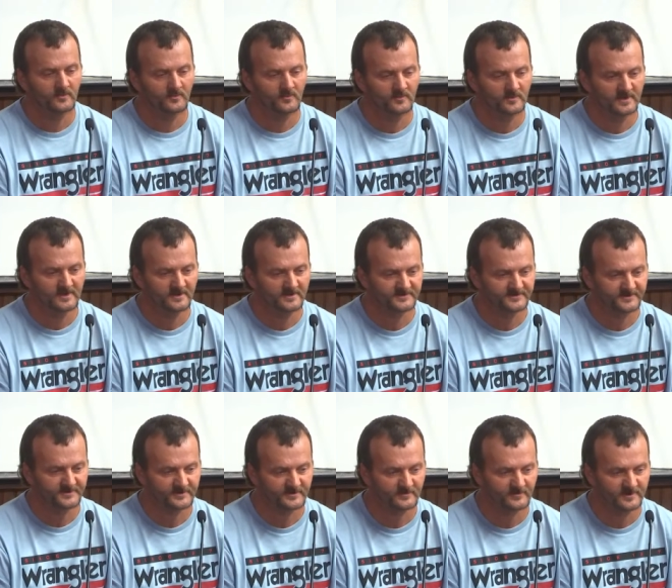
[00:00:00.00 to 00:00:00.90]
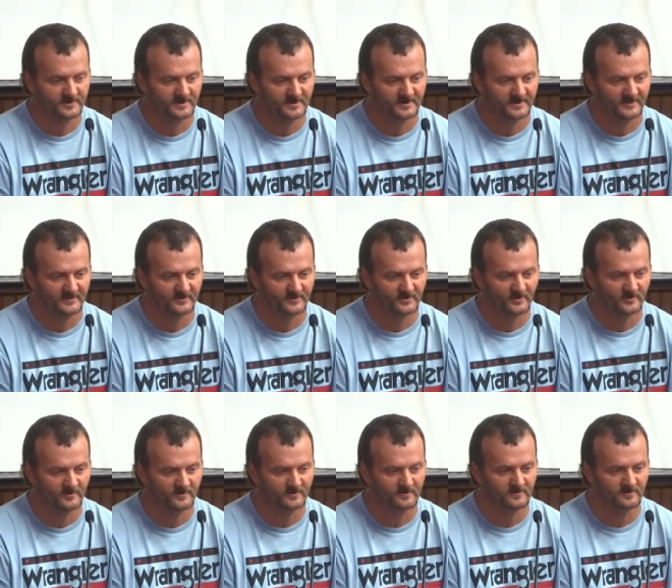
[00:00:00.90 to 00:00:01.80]
We got there, we got out of the
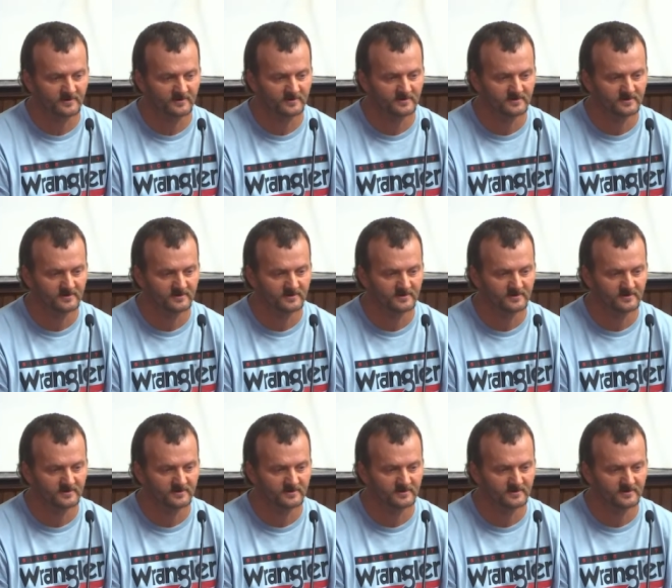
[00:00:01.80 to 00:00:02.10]
car,